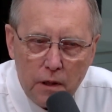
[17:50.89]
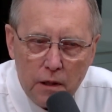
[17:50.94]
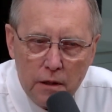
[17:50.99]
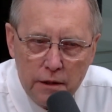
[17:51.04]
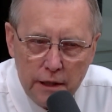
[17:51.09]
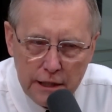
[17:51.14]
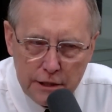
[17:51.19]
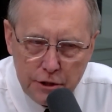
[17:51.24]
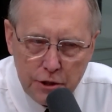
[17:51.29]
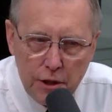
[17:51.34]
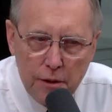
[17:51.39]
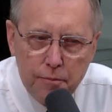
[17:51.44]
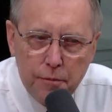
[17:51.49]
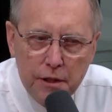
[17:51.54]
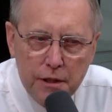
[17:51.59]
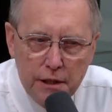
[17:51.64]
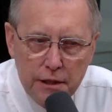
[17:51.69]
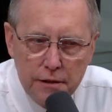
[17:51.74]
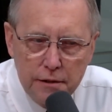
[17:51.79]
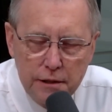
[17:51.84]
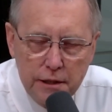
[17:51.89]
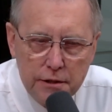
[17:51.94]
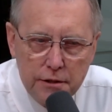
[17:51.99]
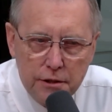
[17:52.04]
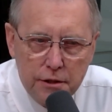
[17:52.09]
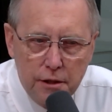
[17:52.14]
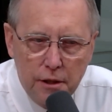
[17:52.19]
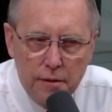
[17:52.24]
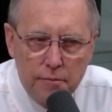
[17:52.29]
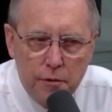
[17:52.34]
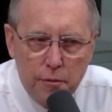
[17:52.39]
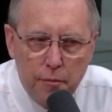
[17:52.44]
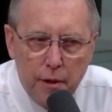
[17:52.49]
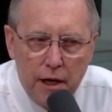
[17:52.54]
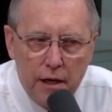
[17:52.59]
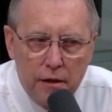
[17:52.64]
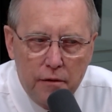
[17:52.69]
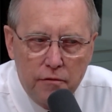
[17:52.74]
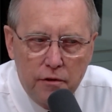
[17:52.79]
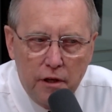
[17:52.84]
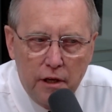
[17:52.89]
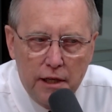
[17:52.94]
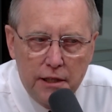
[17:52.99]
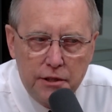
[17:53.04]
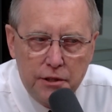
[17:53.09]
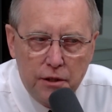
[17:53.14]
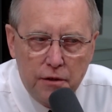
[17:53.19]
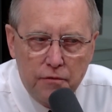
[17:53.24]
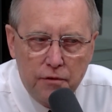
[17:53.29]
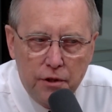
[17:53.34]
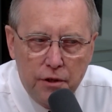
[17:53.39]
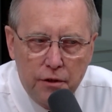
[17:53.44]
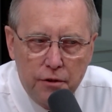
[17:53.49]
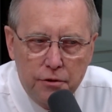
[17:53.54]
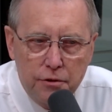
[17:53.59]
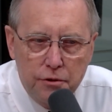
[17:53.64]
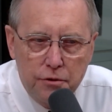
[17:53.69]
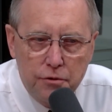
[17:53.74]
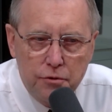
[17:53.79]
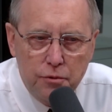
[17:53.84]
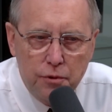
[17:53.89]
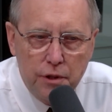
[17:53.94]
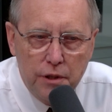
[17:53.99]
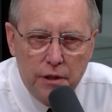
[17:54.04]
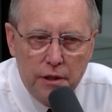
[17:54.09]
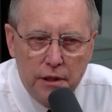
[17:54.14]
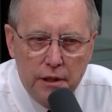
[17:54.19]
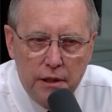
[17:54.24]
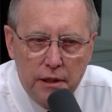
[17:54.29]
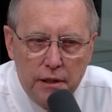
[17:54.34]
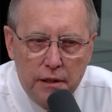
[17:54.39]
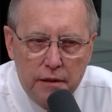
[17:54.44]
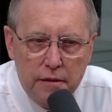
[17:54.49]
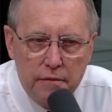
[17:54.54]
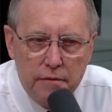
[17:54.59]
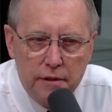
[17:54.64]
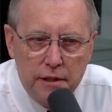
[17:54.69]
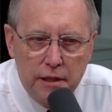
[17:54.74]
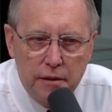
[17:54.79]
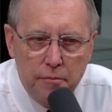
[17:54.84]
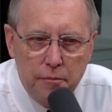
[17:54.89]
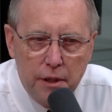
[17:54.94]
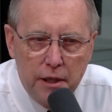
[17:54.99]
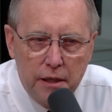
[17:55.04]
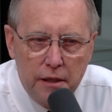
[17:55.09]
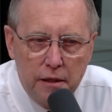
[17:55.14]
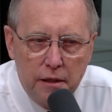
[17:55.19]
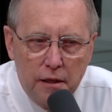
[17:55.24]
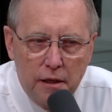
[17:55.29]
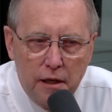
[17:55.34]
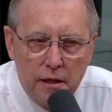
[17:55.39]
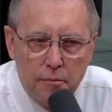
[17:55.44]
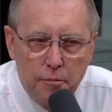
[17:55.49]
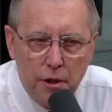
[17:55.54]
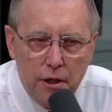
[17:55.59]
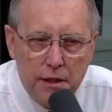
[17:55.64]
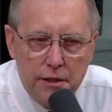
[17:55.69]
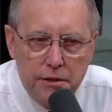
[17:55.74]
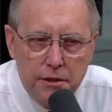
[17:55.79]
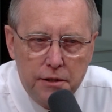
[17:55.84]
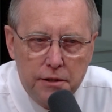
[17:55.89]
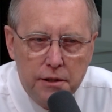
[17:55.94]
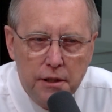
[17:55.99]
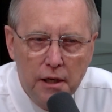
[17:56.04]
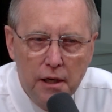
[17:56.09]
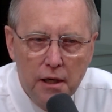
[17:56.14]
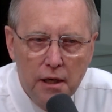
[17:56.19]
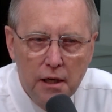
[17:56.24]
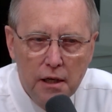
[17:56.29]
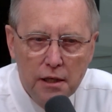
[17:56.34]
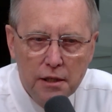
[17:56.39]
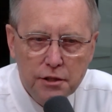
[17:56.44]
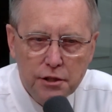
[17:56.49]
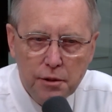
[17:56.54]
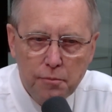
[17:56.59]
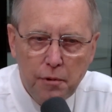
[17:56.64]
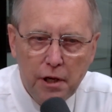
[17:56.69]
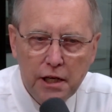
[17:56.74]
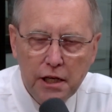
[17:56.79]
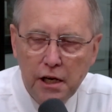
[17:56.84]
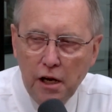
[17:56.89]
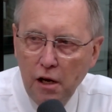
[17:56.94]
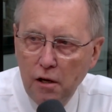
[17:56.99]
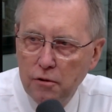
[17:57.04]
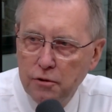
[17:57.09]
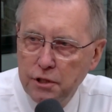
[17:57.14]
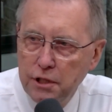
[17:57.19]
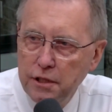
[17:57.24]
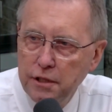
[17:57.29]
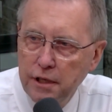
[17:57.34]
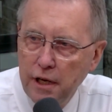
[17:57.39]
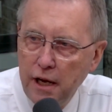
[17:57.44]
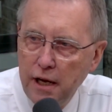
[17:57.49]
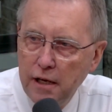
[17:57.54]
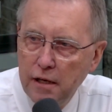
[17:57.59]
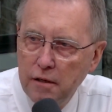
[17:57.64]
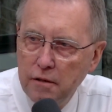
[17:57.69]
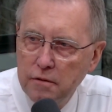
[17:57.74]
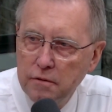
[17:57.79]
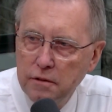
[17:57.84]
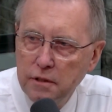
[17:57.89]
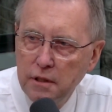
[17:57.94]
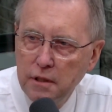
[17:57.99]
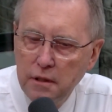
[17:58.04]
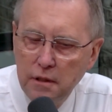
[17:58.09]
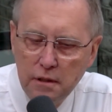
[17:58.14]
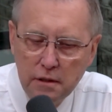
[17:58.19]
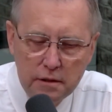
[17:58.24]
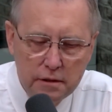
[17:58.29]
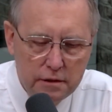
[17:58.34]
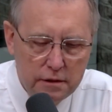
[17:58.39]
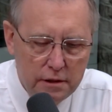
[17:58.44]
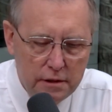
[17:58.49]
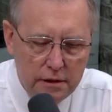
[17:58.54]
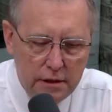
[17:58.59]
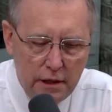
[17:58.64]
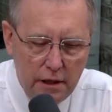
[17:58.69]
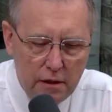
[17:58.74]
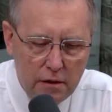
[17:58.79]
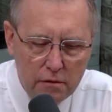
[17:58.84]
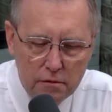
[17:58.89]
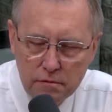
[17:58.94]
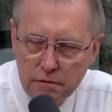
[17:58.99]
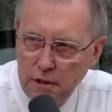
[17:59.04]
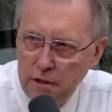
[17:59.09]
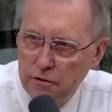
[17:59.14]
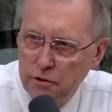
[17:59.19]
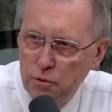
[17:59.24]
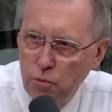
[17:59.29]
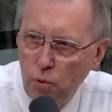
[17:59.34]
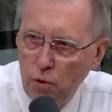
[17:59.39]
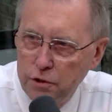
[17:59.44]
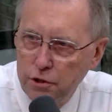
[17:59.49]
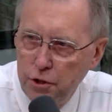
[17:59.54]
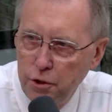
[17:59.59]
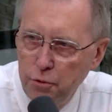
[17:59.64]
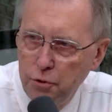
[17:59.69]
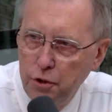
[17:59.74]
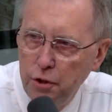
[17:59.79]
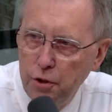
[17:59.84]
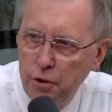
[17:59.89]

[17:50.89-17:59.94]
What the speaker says: That's something that's come about over the last several years and is really getting big in a lot of places. Somebody calls in now. Tell us what you do